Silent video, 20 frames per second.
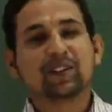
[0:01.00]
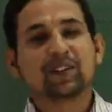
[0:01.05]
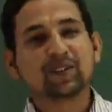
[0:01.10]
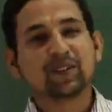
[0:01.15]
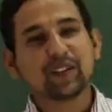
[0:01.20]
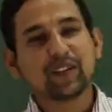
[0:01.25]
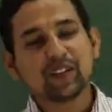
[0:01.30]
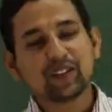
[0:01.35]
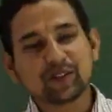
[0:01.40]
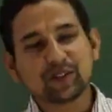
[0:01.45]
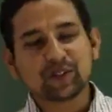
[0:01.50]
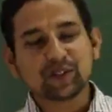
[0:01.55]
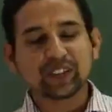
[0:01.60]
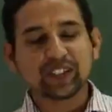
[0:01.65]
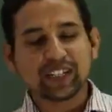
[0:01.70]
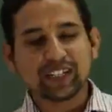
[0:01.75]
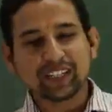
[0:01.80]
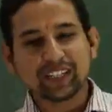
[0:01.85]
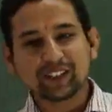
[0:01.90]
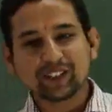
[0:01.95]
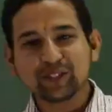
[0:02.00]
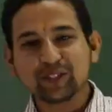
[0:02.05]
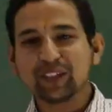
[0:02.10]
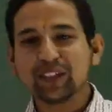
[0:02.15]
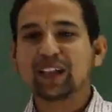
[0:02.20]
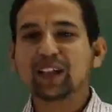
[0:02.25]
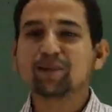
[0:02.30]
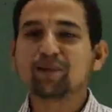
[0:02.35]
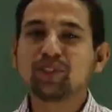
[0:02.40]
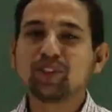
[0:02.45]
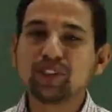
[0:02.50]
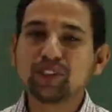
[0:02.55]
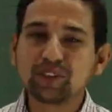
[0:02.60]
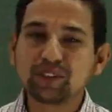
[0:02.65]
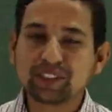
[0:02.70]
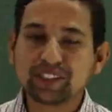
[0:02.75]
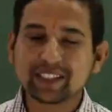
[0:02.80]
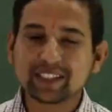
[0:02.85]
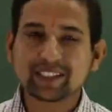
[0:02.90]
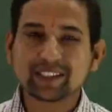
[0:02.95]
So hello student, today I am going
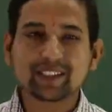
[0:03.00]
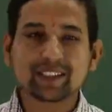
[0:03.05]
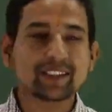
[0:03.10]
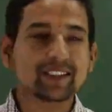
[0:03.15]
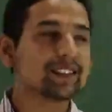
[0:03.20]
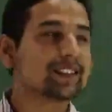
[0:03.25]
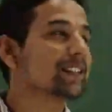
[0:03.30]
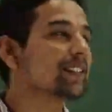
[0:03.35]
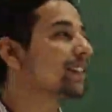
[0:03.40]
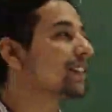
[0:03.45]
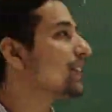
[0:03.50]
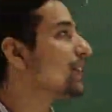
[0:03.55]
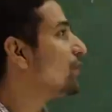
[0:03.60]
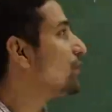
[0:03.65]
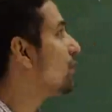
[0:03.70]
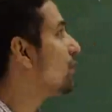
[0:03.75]
to discuss